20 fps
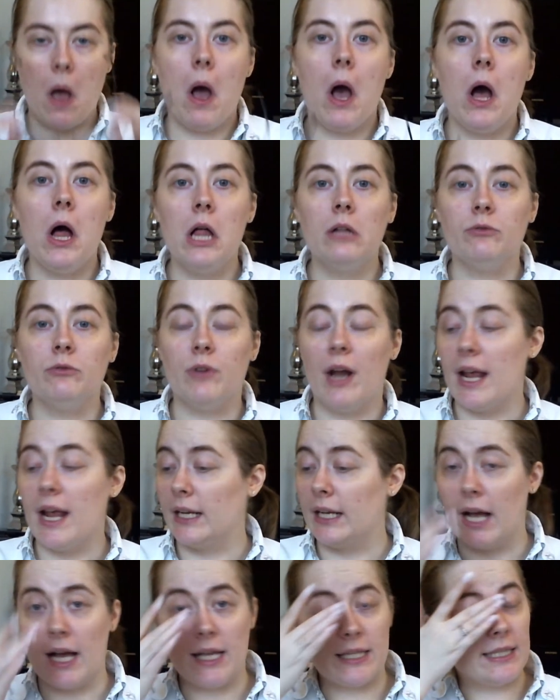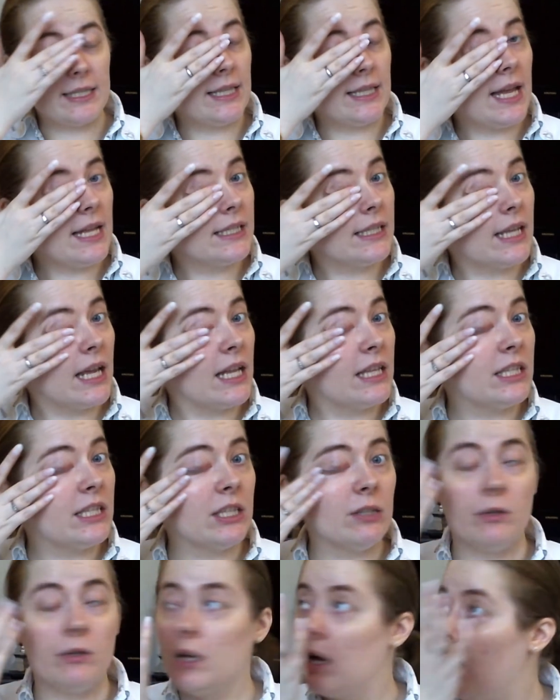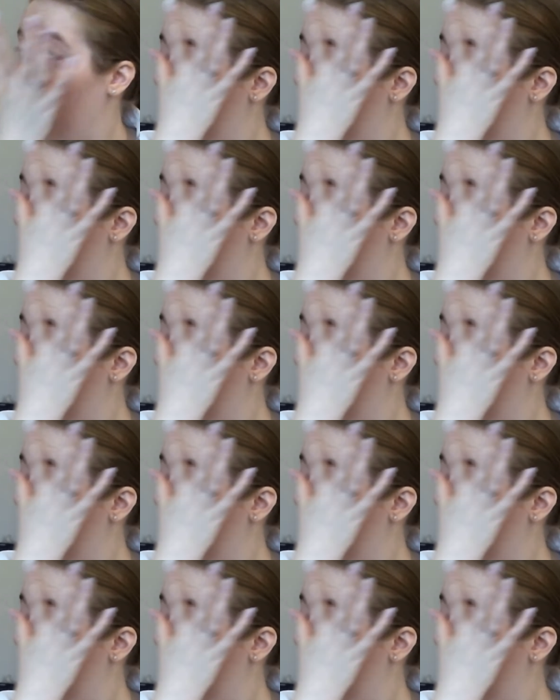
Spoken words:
Alright guys, let's get to it.